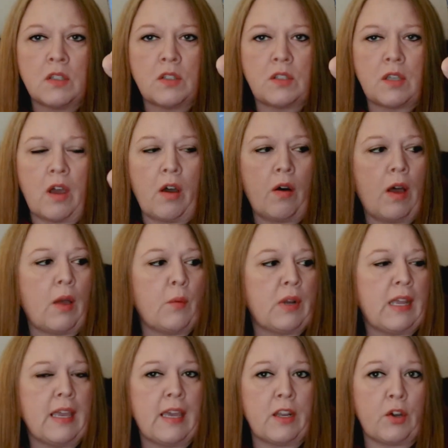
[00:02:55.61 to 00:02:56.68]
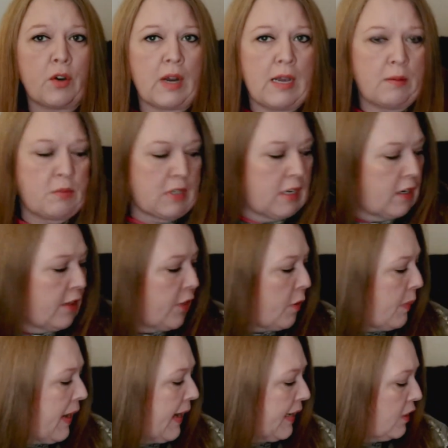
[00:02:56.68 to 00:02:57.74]
So I went ahead and grabbed another
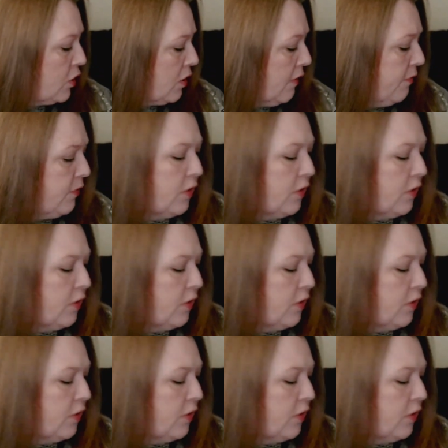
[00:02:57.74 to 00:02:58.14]
package of